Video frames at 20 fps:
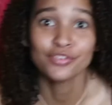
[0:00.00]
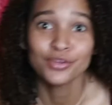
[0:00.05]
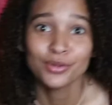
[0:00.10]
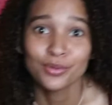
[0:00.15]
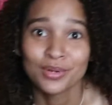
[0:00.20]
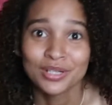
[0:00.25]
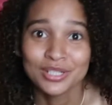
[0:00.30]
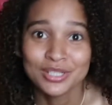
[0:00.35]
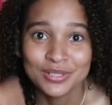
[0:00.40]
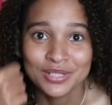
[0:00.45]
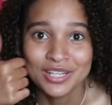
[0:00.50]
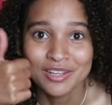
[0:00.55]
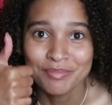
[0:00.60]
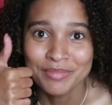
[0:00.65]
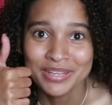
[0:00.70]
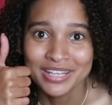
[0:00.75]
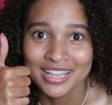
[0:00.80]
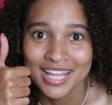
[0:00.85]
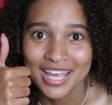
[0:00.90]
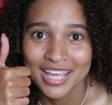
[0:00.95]
If you want to, give
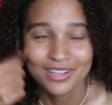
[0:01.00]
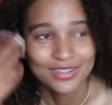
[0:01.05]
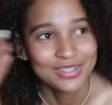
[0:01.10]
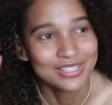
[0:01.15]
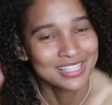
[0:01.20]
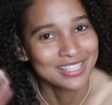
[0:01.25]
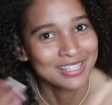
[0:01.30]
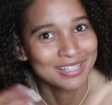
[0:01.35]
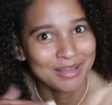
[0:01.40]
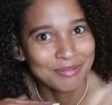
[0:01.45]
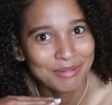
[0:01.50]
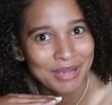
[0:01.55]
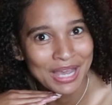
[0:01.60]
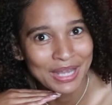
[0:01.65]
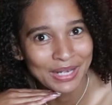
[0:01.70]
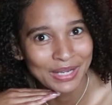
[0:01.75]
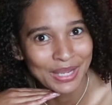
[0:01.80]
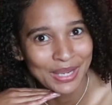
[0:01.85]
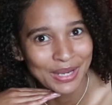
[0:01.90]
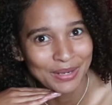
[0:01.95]
me a like, because I'm
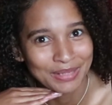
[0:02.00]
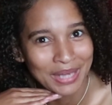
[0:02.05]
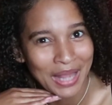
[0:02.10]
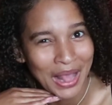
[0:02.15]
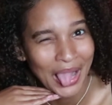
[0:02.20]
kind of cute.